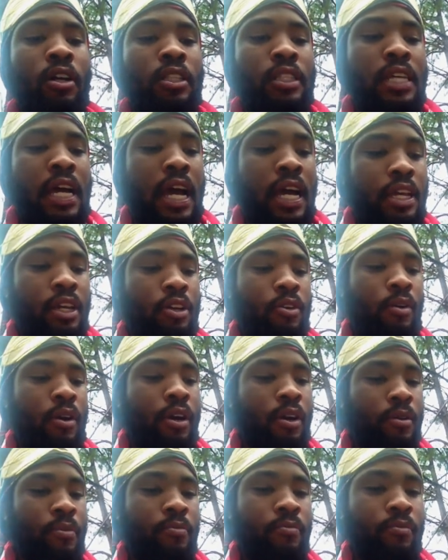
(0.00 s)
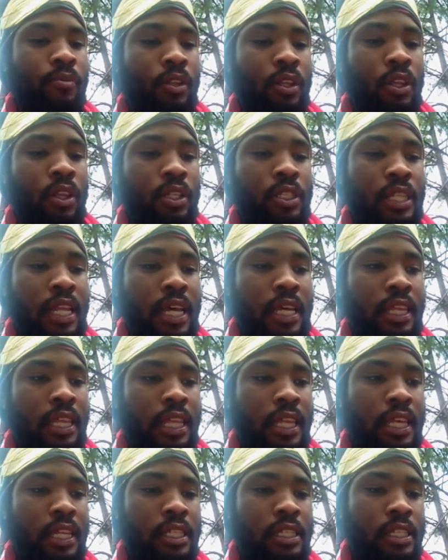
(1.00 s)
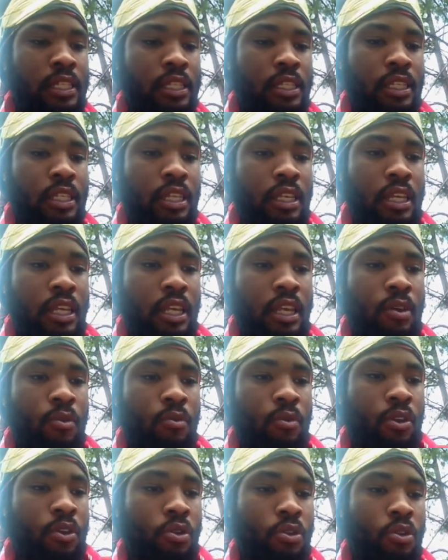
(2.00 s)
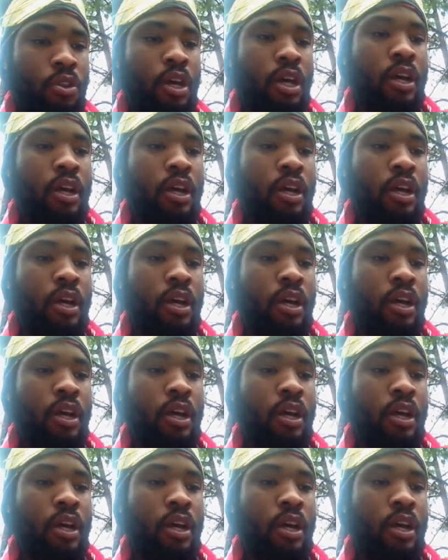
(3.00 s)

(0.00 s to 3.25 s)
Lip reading: diagram. It looks like this. When you